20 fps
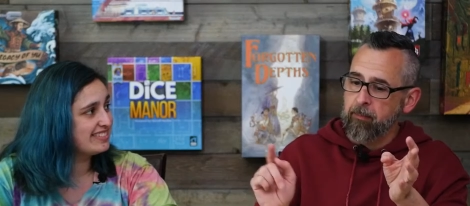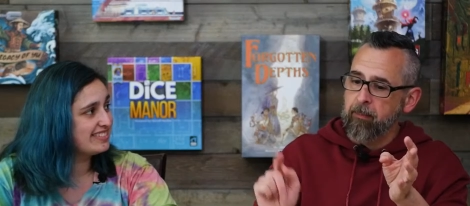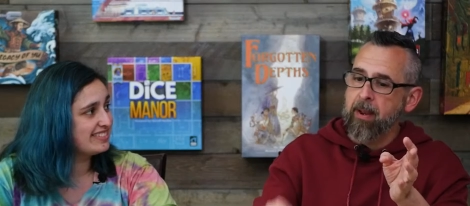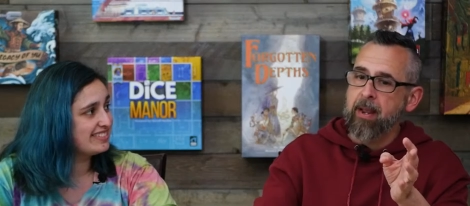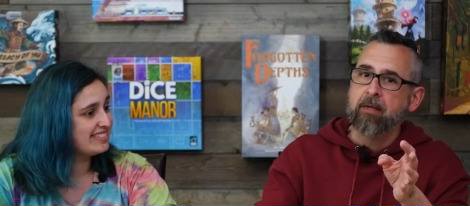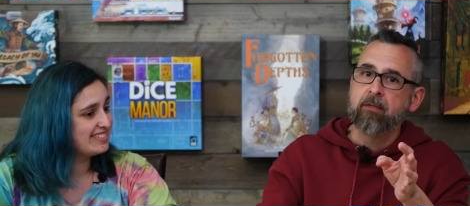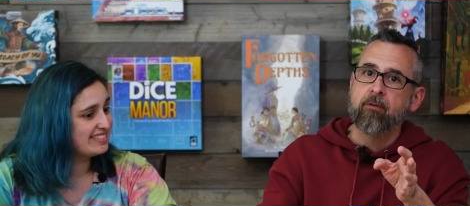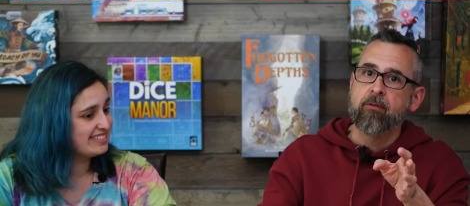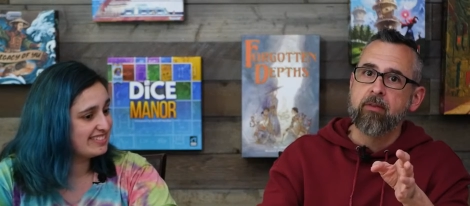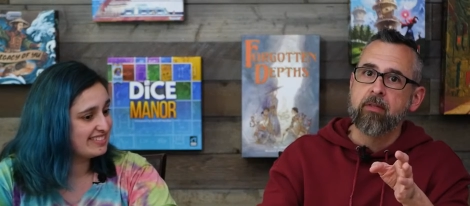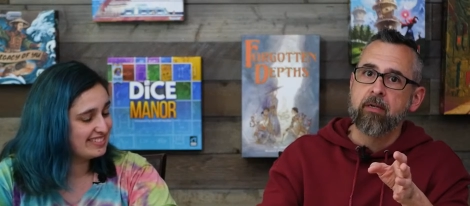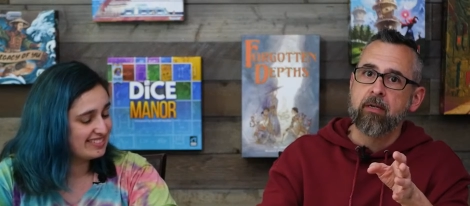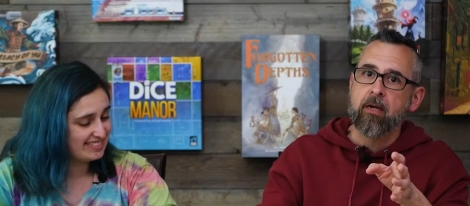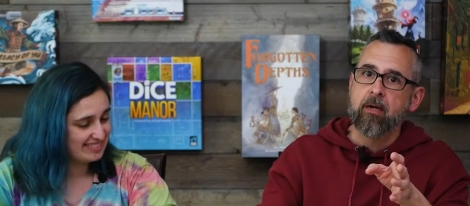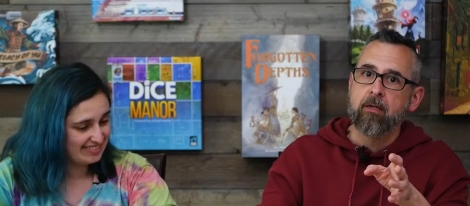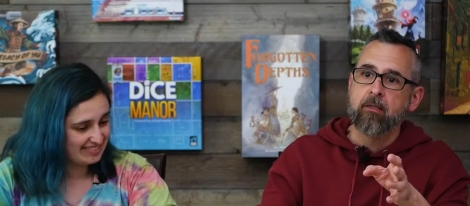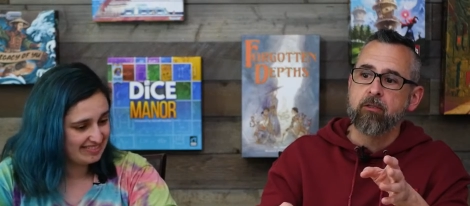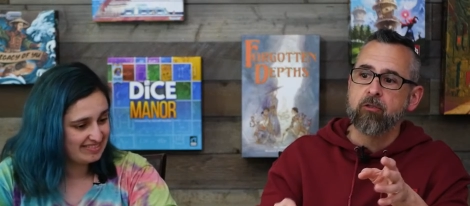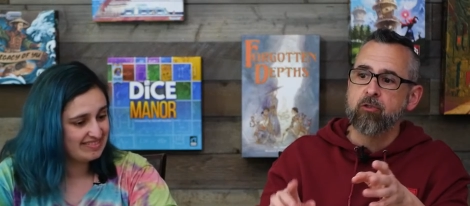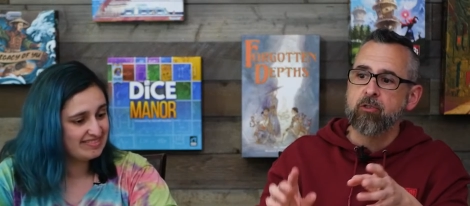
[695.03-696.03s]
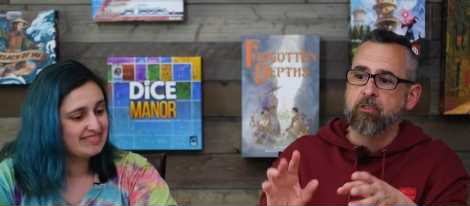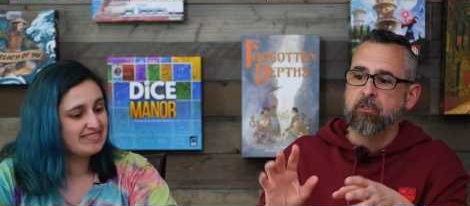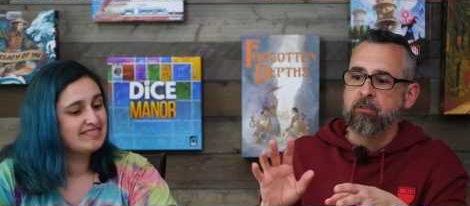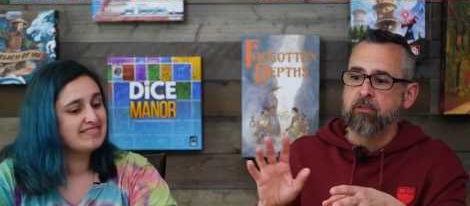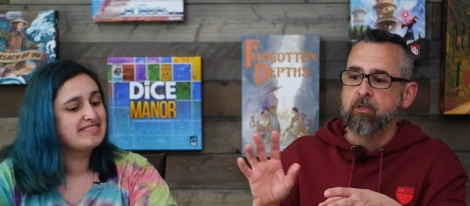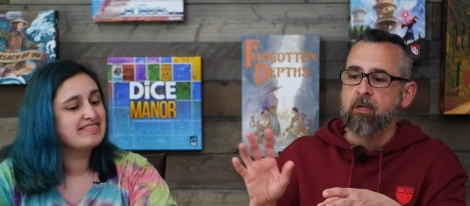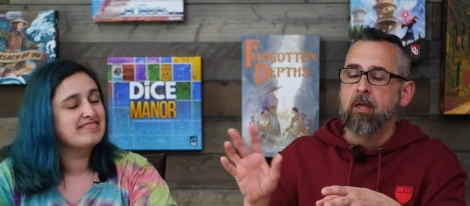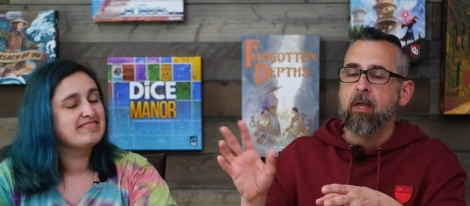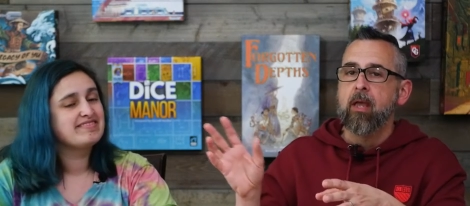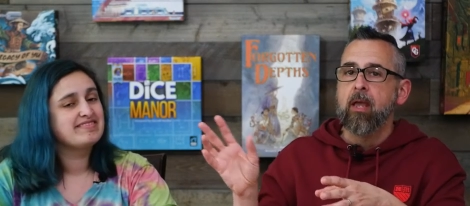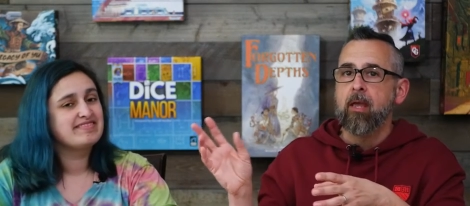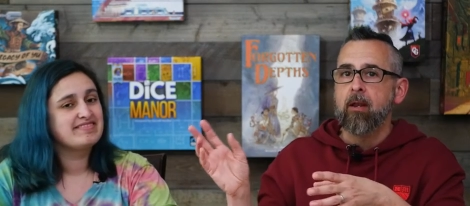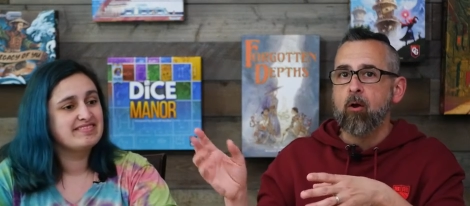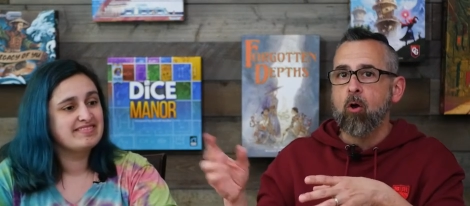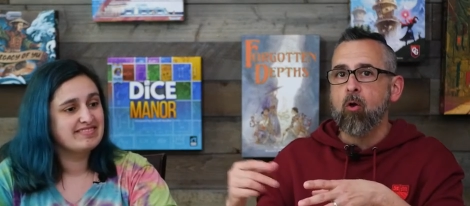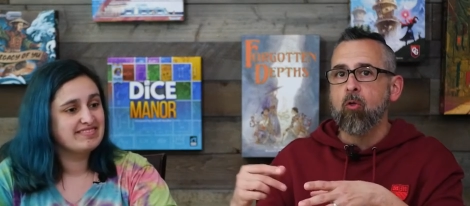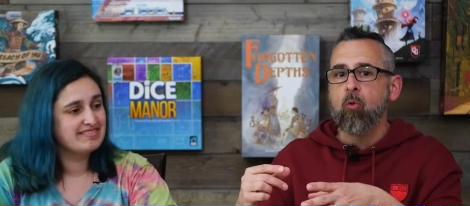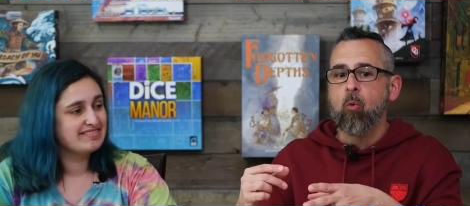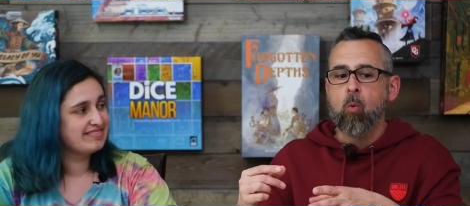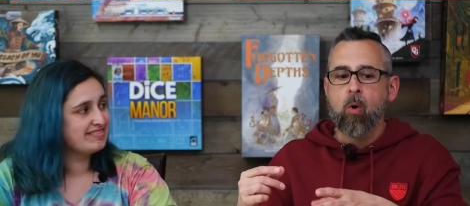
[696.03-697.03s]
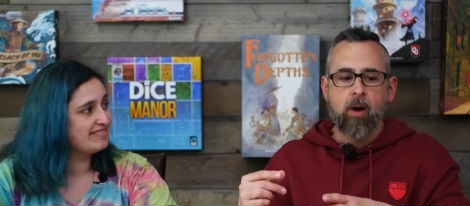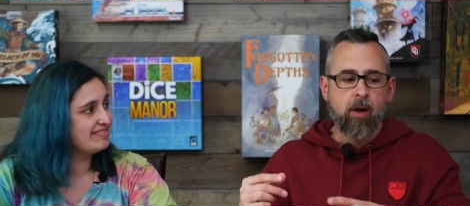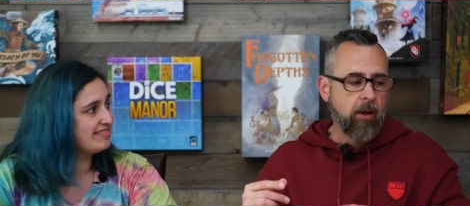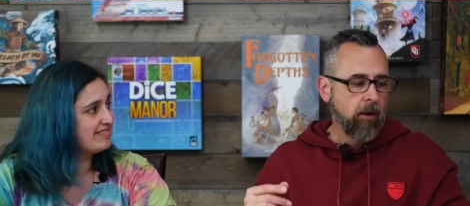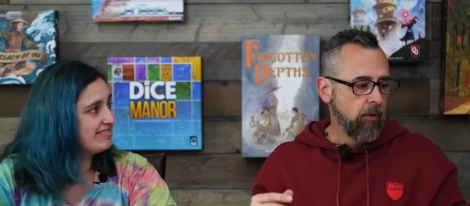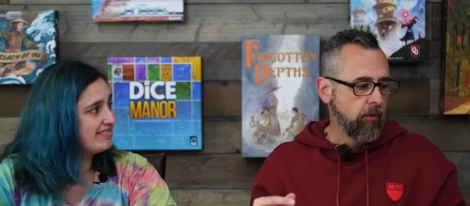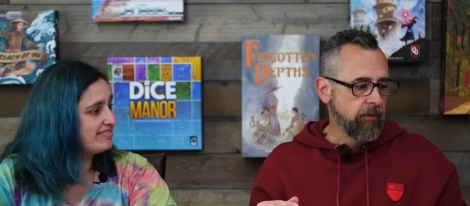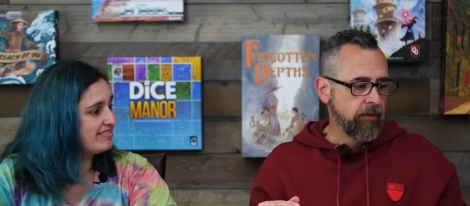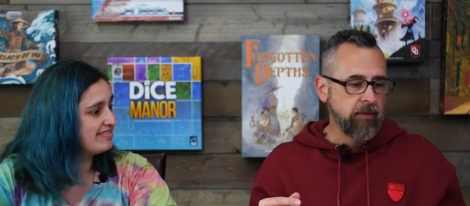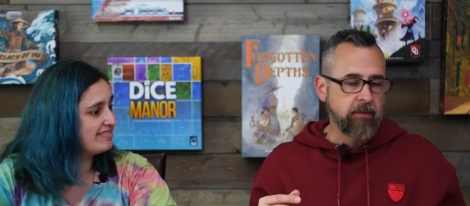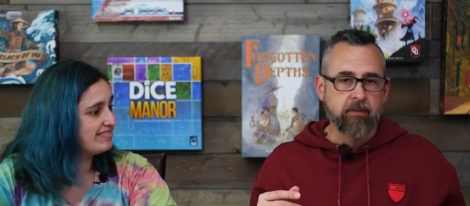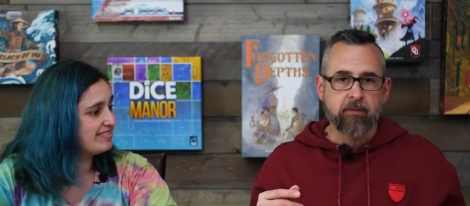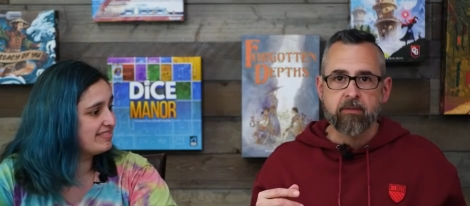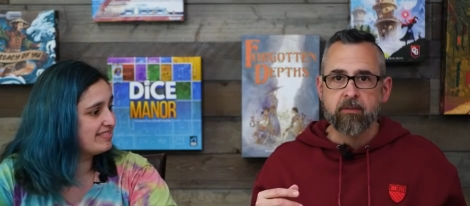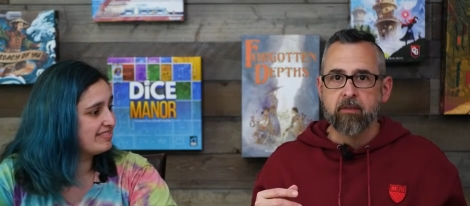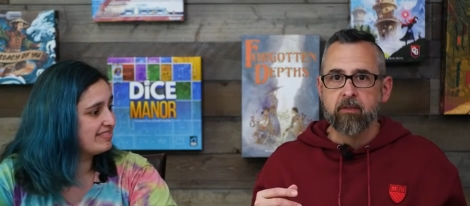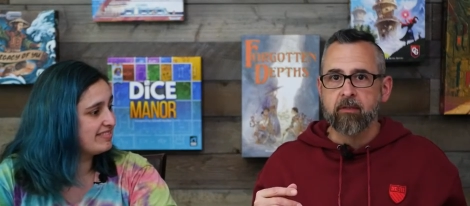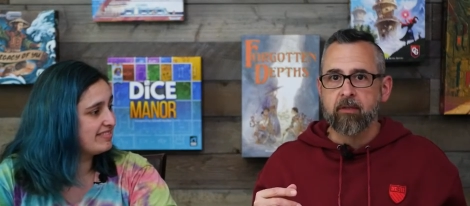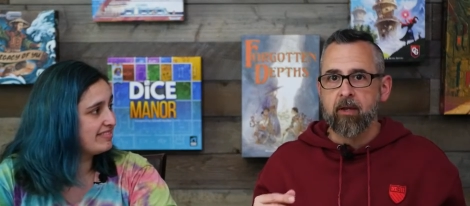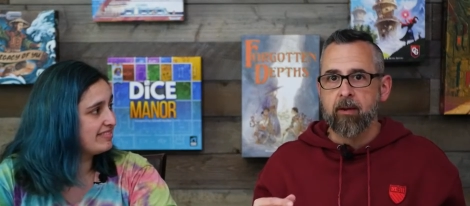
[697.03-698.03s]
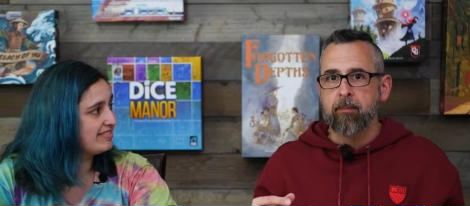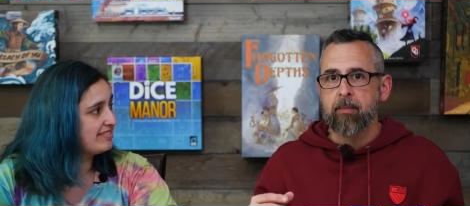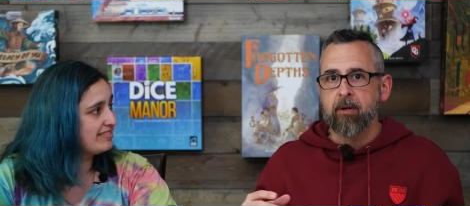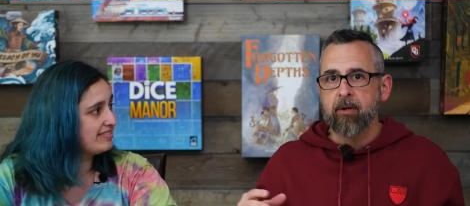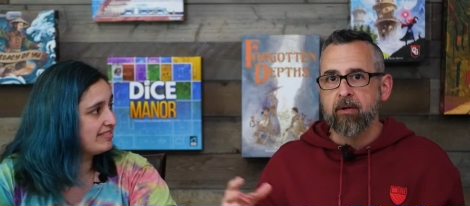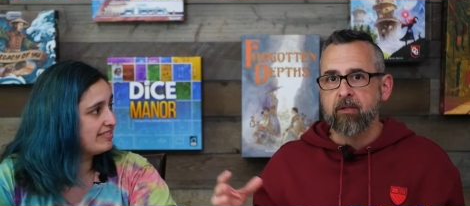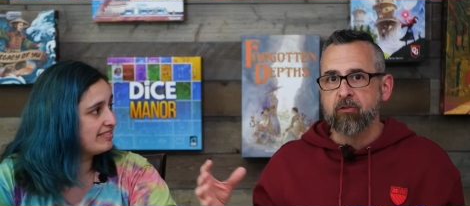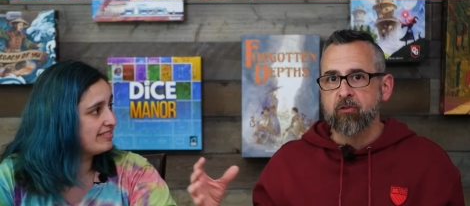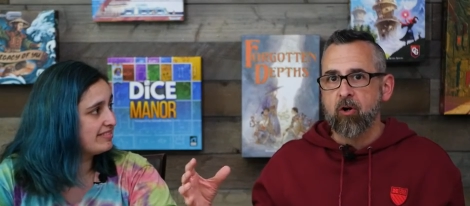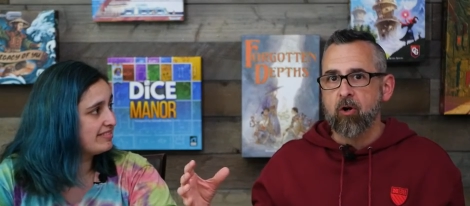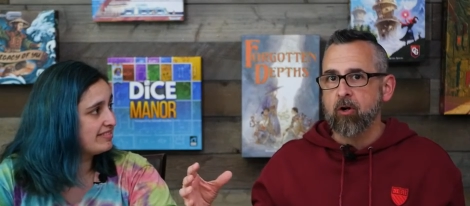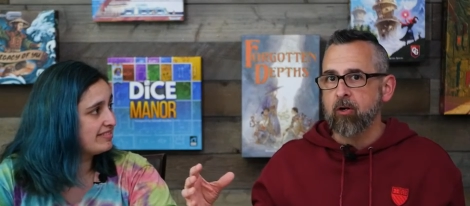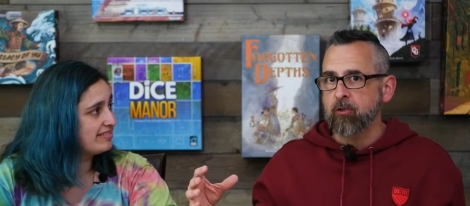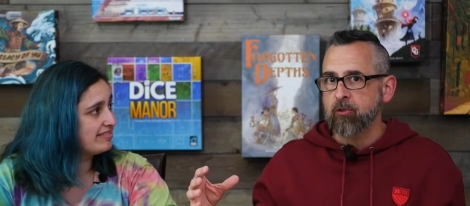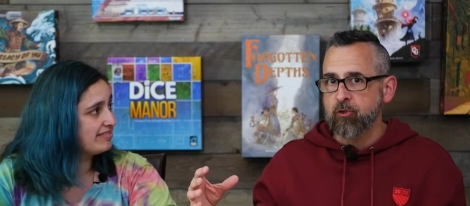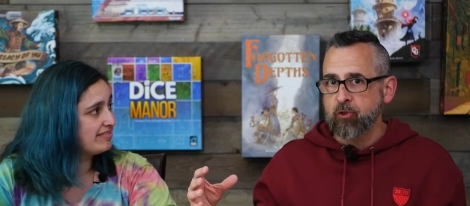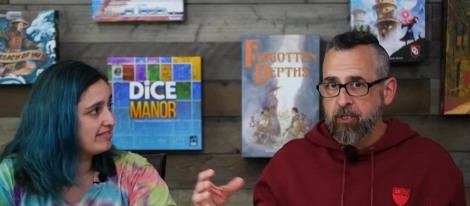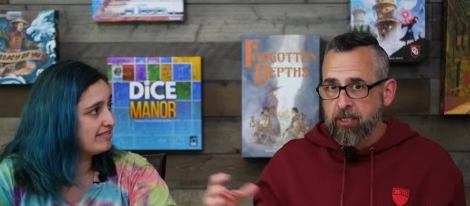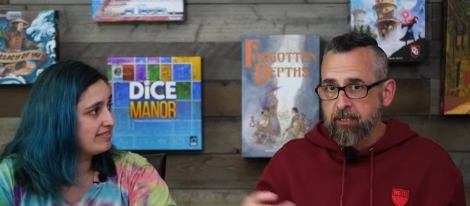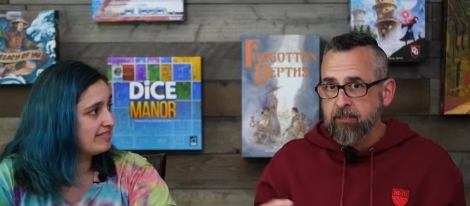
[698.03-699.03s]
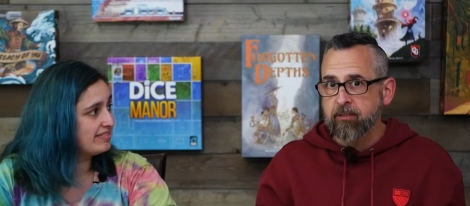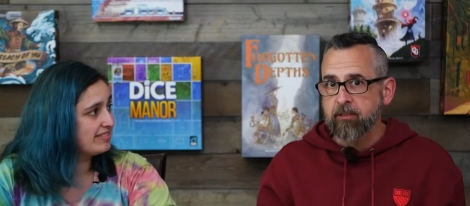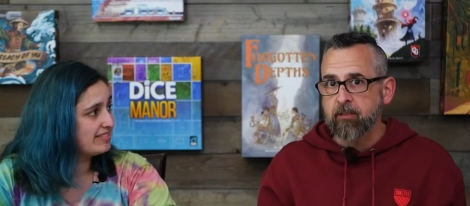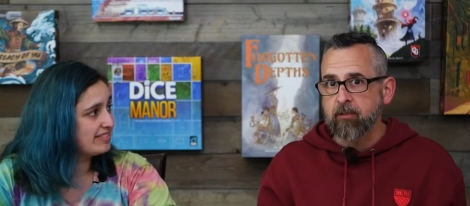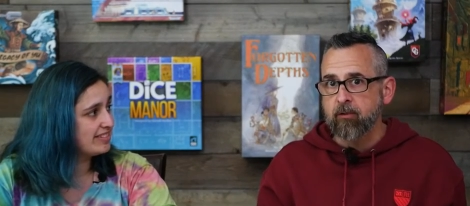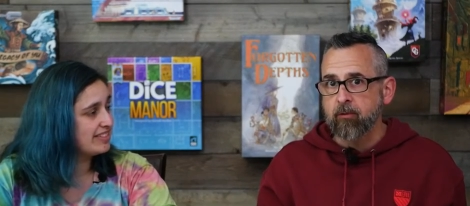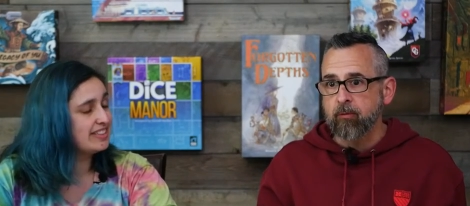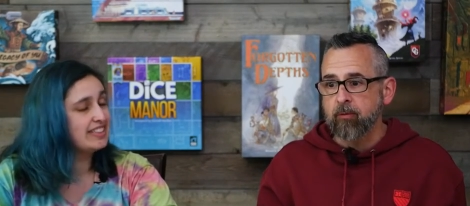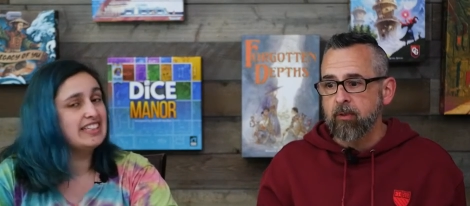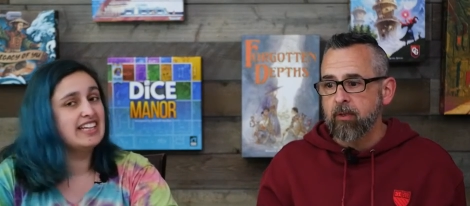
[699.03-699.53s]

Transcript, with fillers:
Speaker 1: back to the ecologies and all the while these chimerics are chasing you.